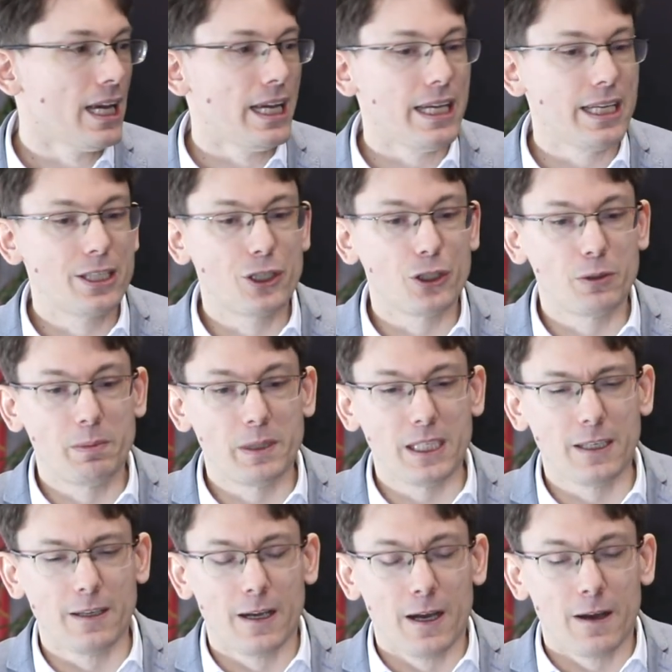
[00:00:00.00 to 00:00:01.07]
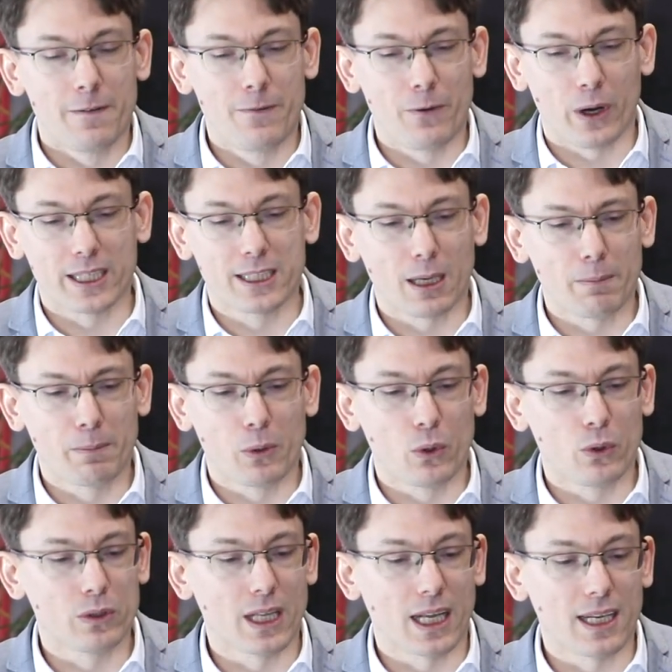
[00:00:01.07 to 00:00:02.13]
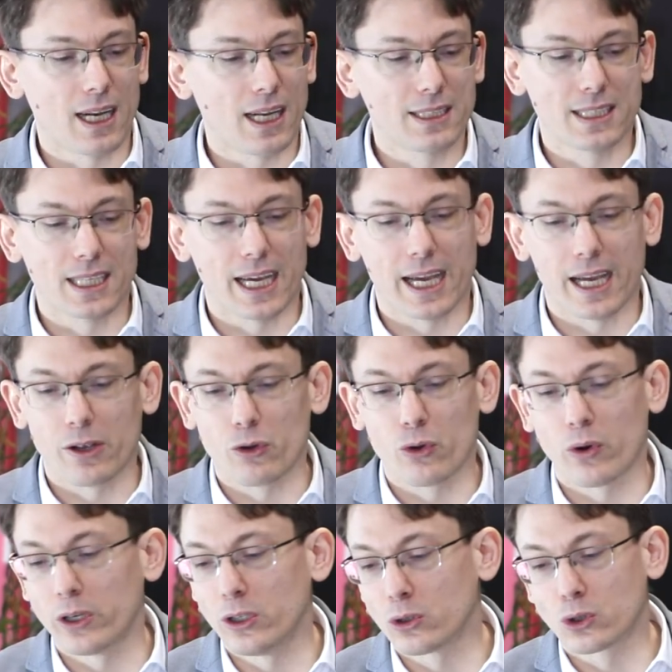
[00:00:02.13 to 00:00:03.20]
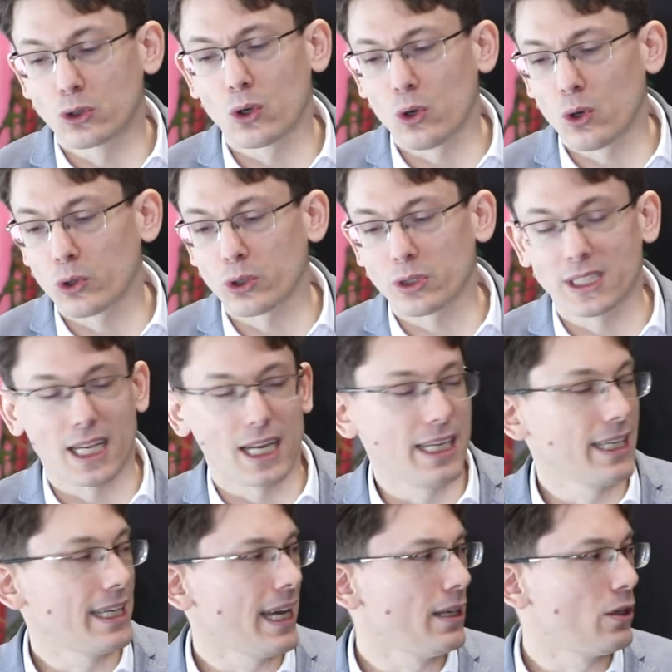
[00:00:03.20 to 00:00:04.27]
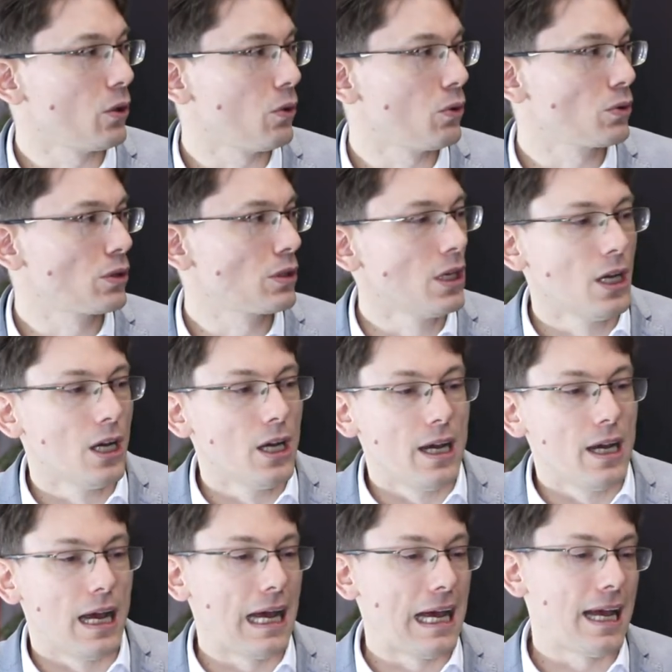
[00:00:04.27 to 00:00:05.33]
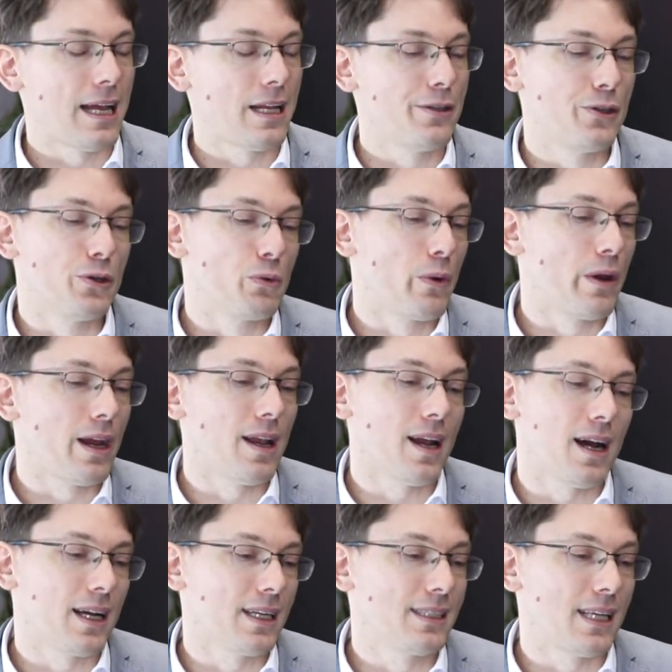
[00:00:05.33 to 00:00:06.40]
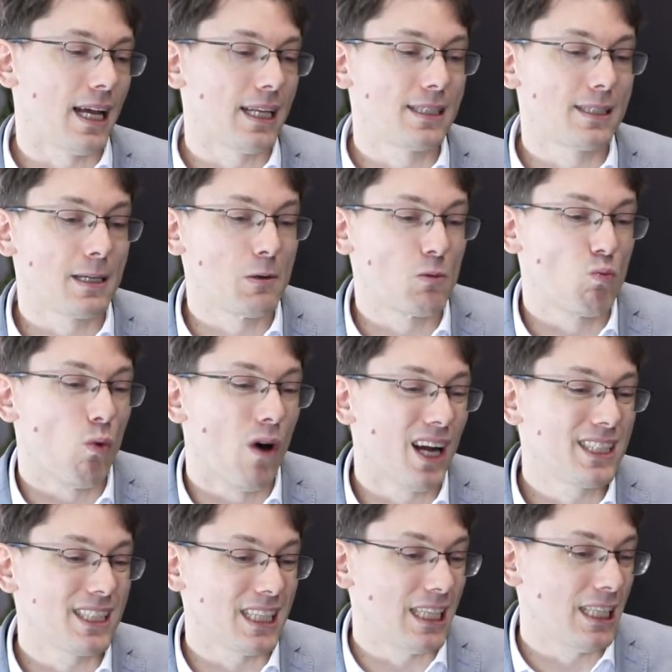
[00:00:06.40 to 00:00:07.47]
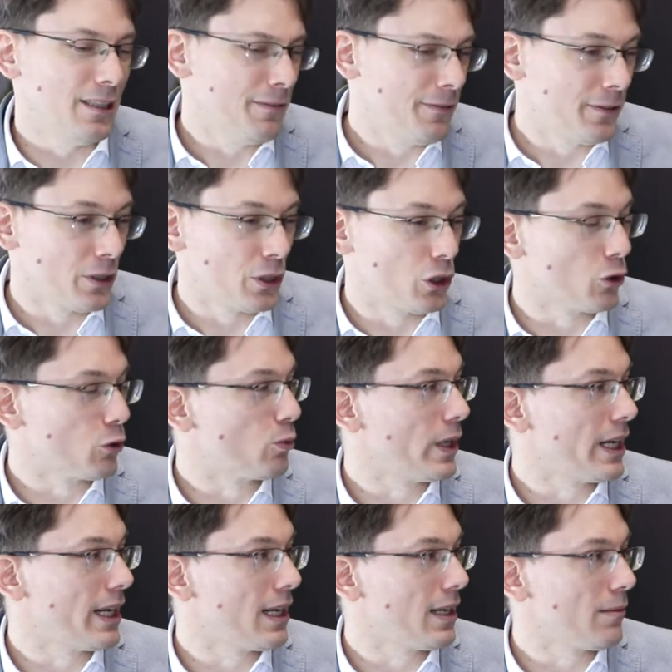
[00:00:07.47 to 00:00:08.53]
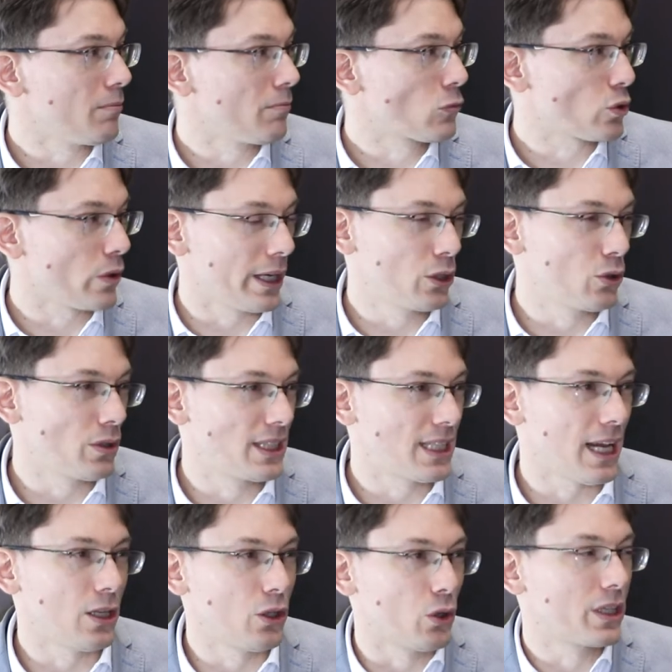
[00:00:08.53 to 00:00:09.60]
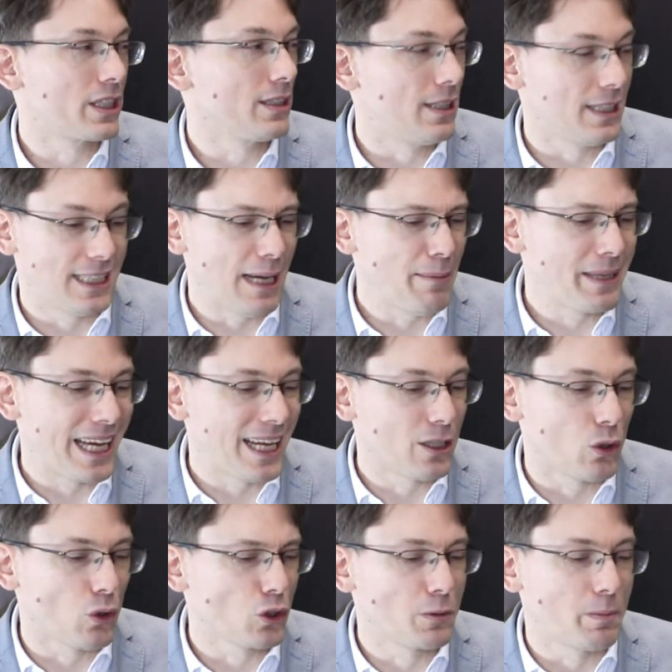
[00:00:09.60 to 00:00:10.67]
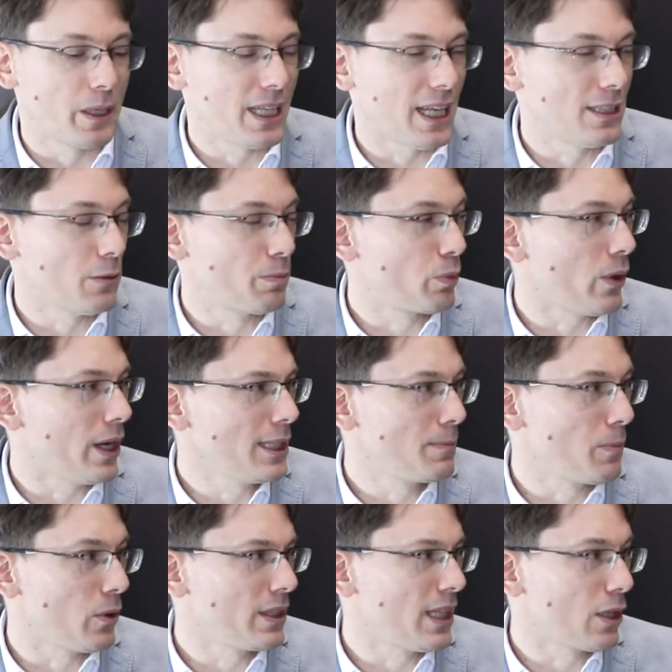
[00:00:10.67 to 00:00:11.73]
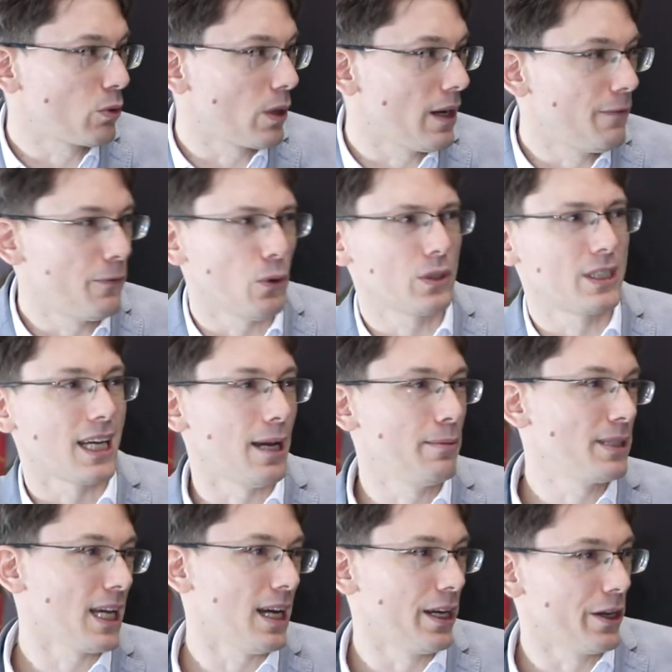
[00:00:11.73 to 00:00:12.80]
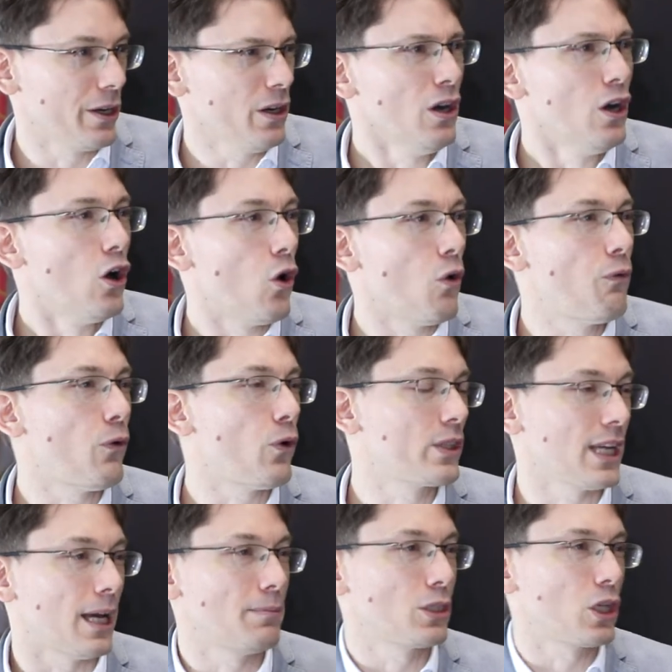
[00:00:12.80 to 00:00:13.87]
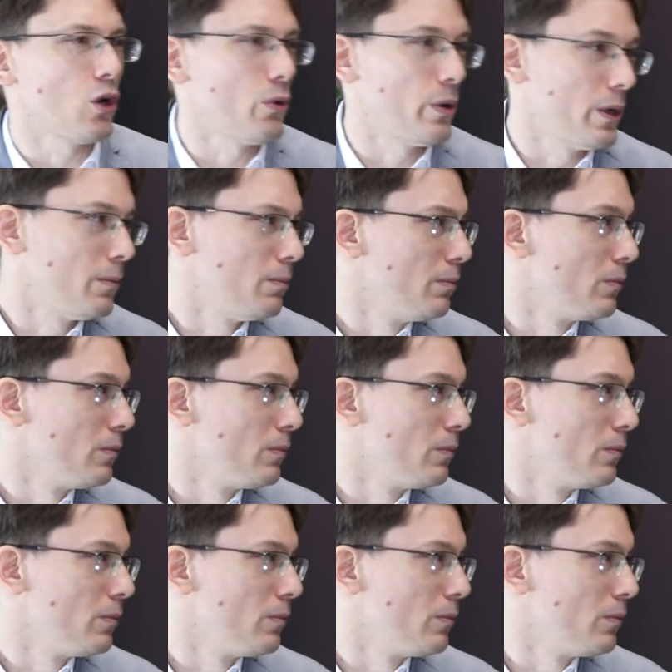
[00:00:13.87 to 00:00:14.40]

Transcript: It could be, for example, that let's say you're in a store, you're selling candles, and you realize that what if you were trying to sell the same candles, but at a price point that were 4 times higher or 4 times lower?